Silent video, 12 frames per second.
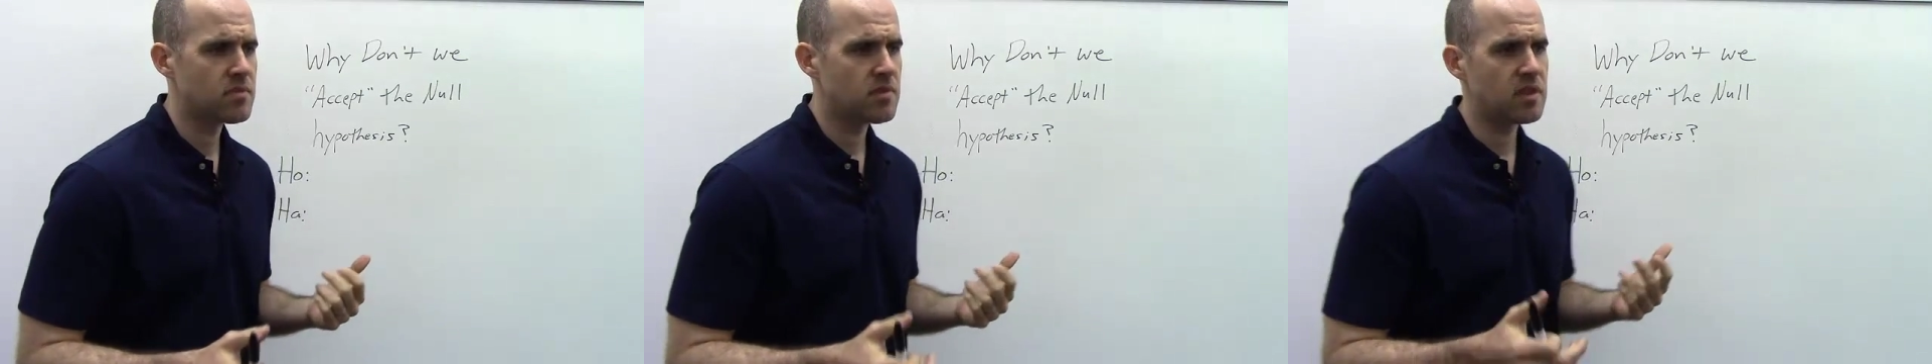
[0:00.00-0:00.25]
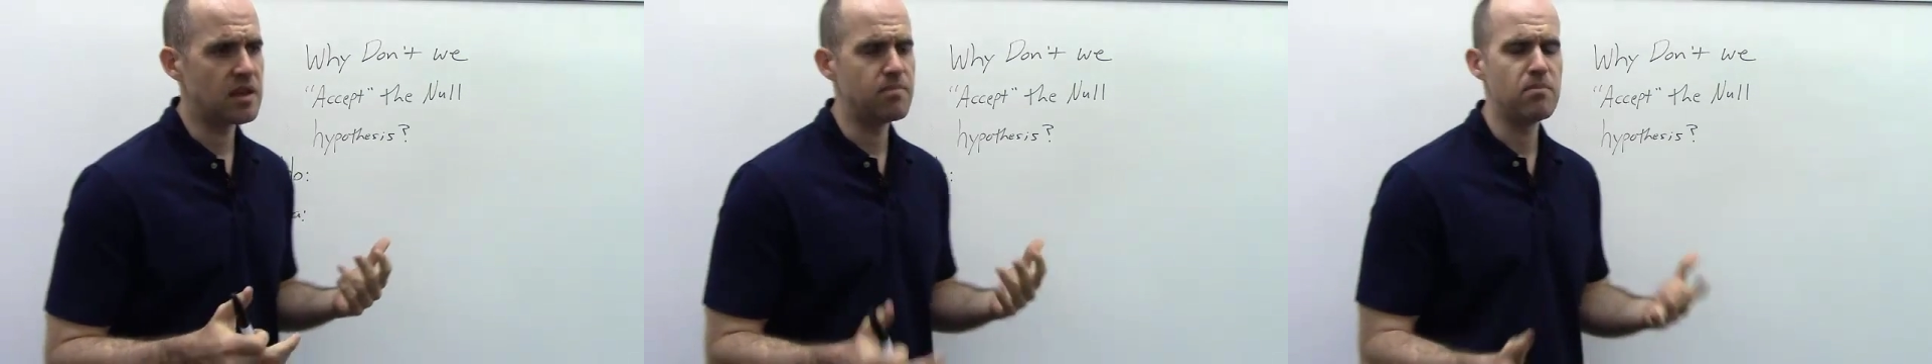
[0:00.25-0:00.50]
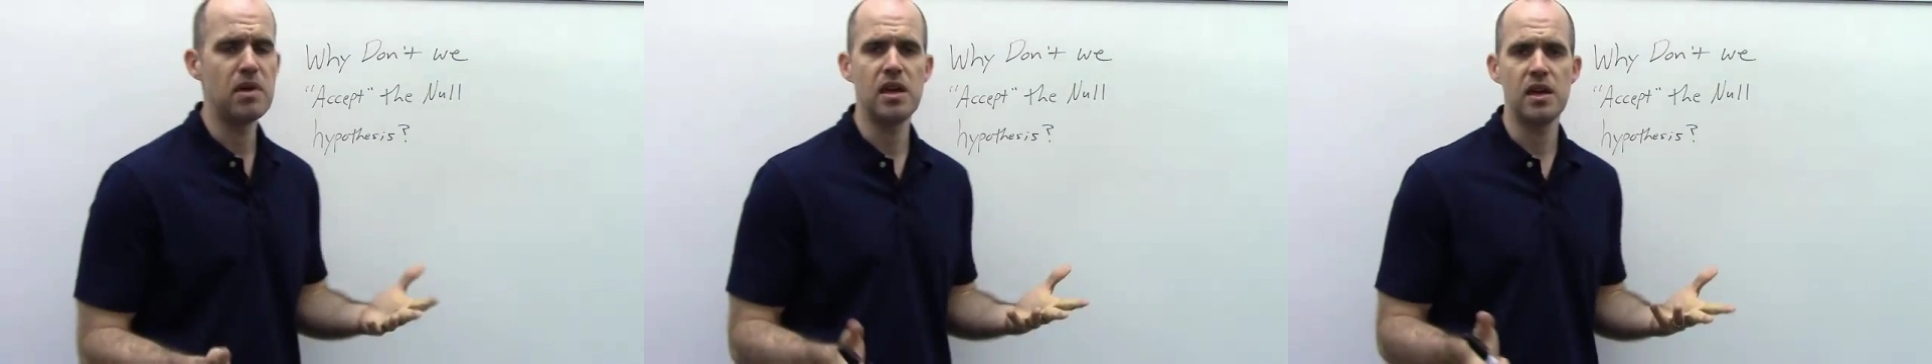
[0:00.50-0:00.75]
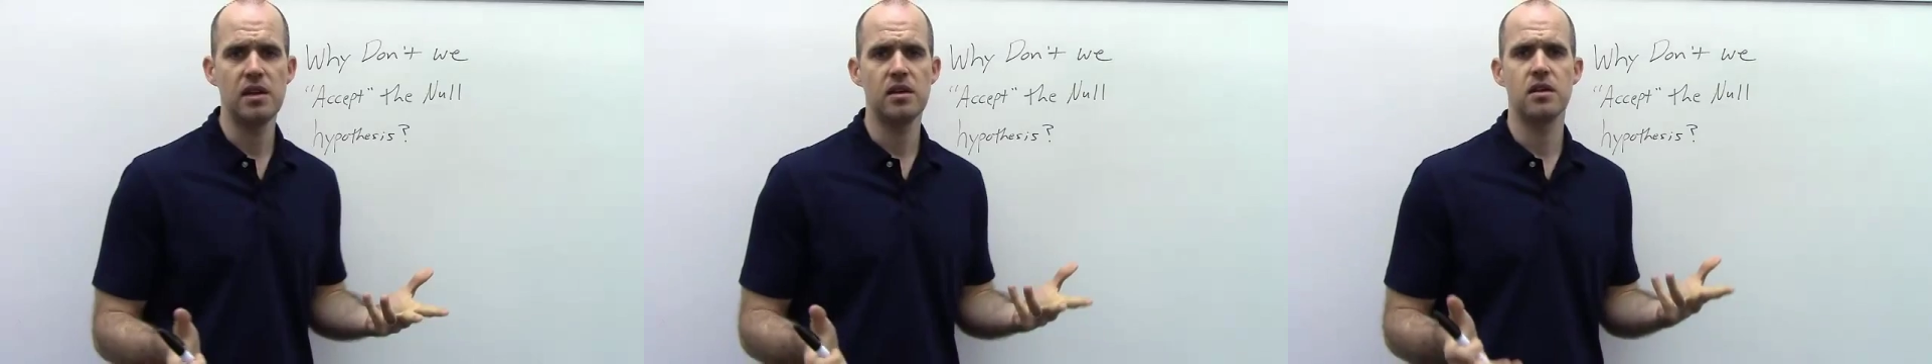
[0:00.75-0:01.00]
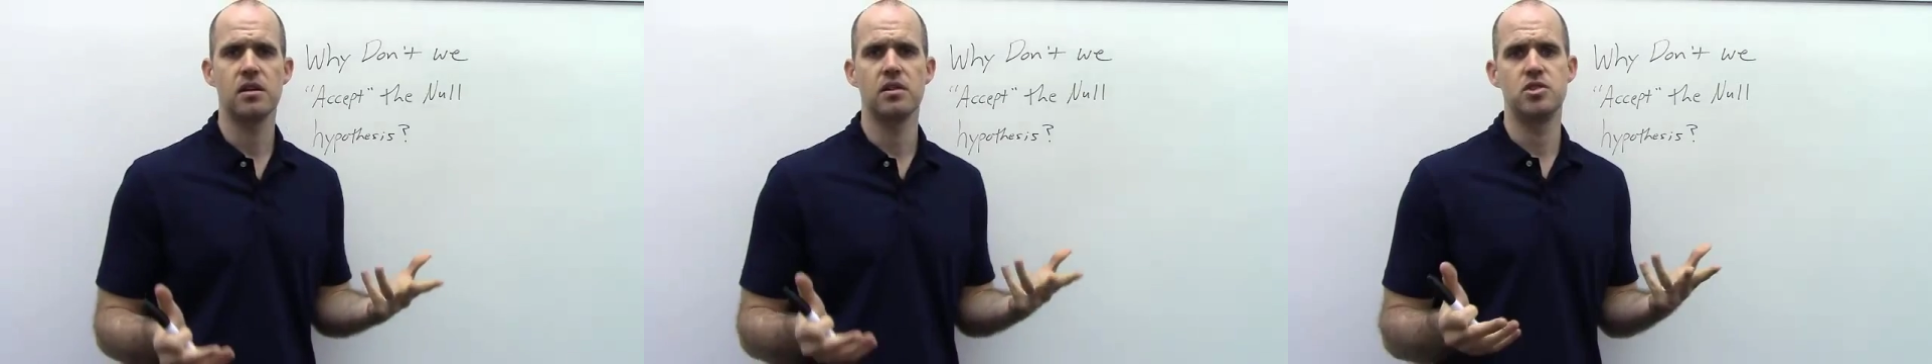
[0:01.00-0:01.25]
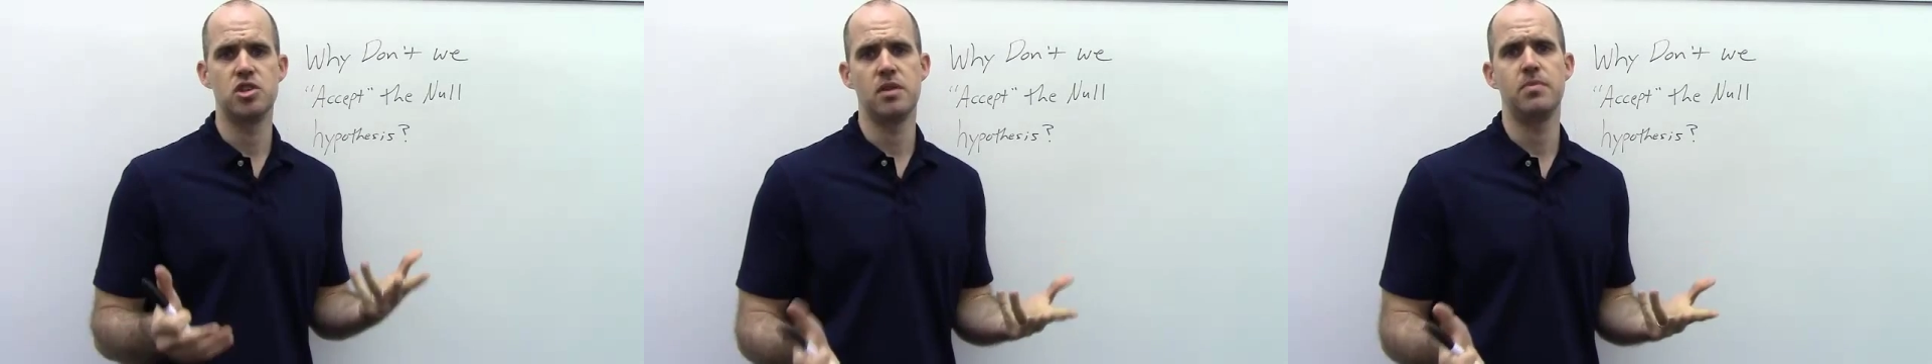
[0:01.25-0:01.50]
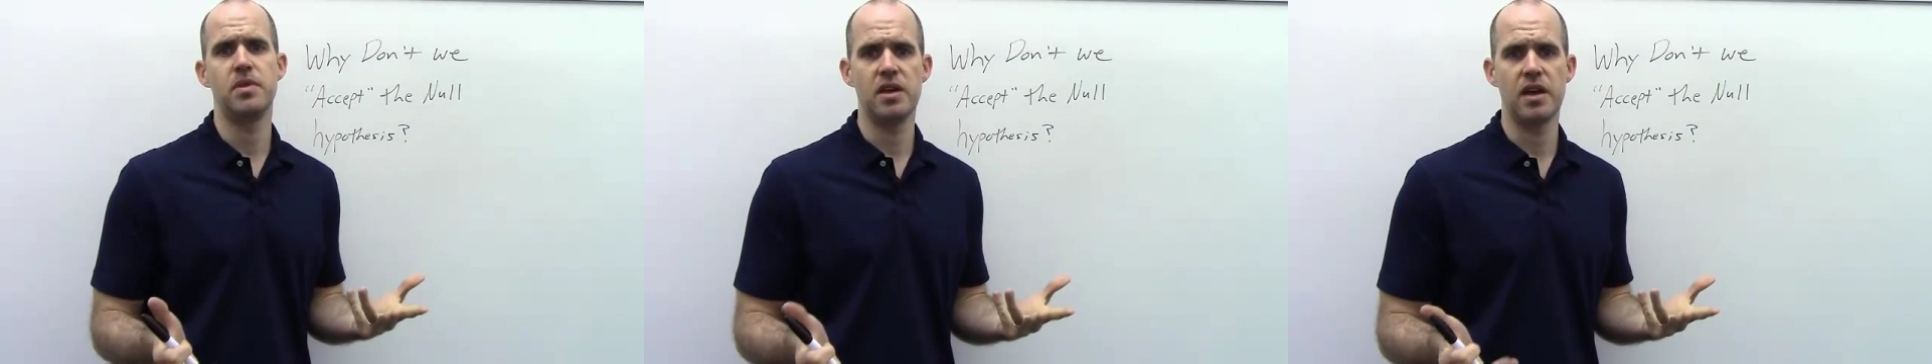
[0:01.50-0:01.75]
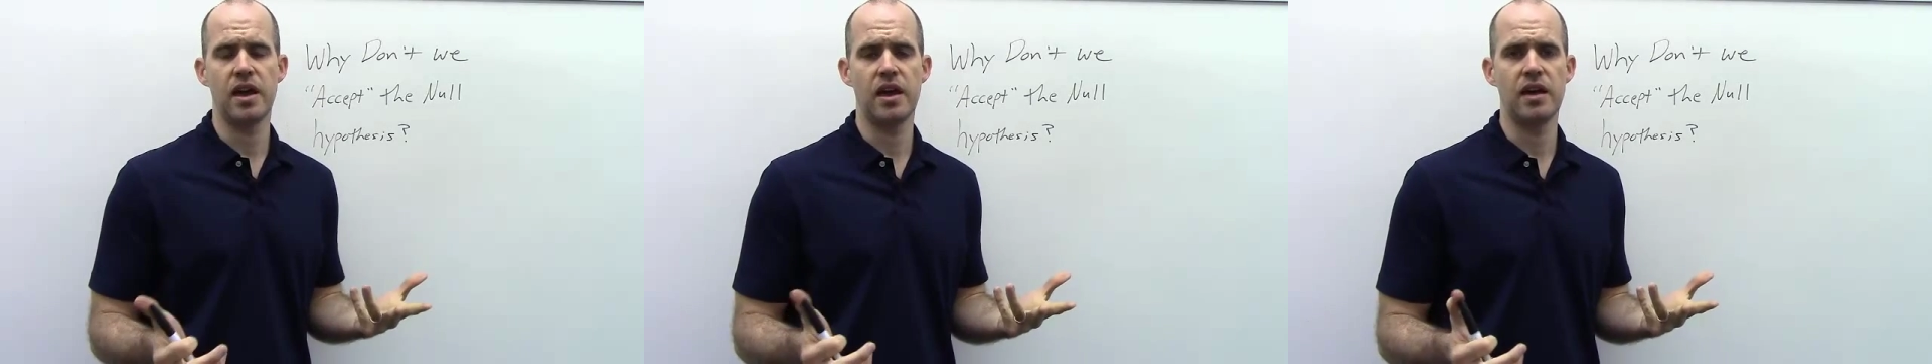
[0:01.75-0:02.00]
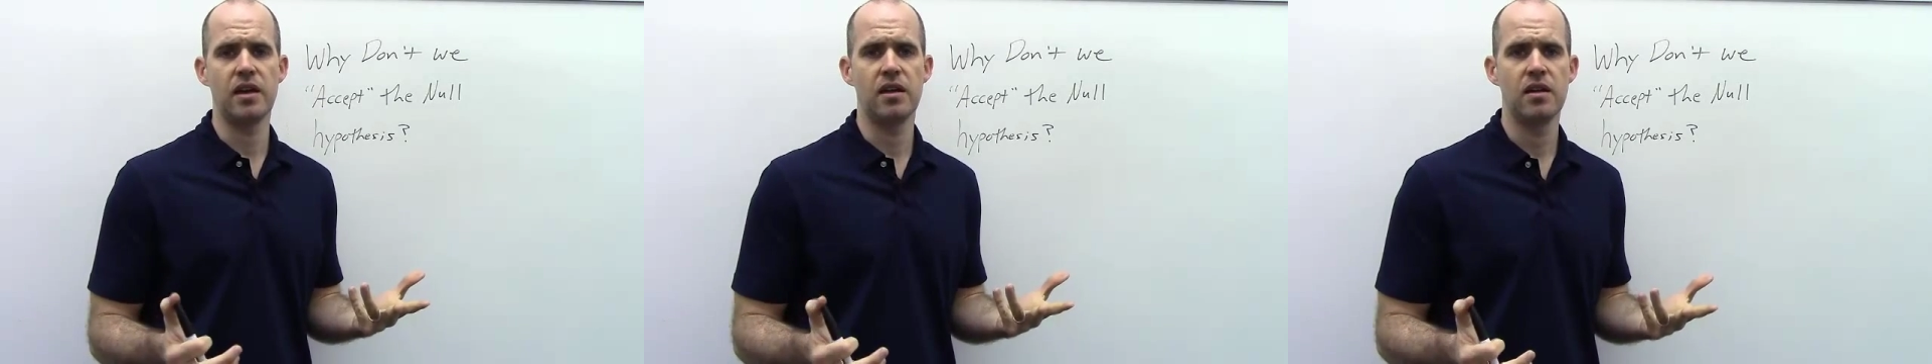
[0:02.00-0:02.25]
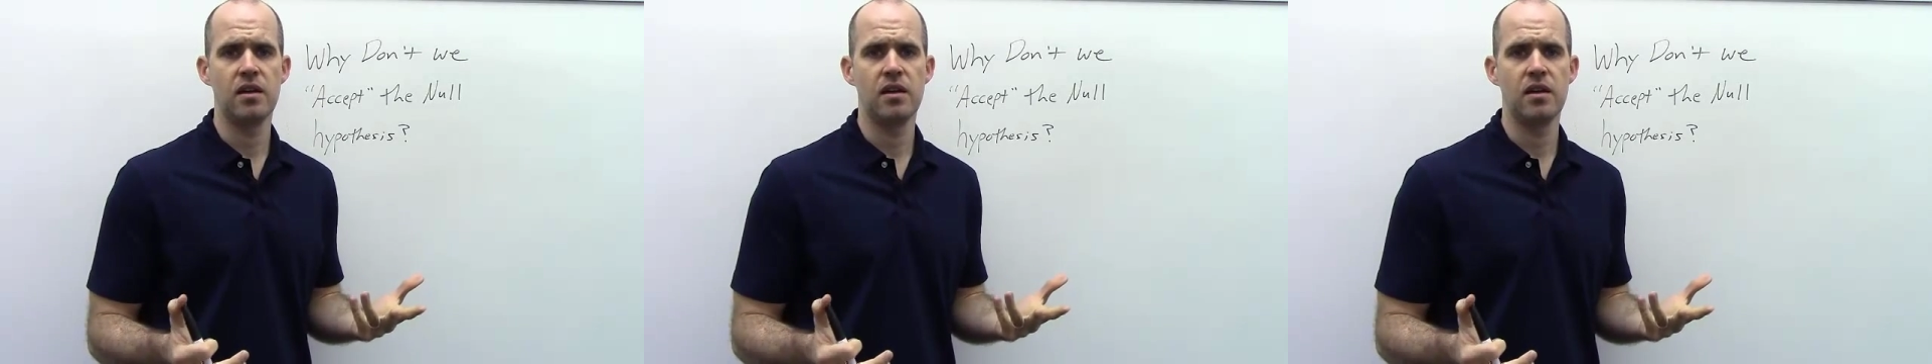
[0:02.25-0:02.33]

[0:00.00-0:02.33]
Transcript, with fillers: the mean GPA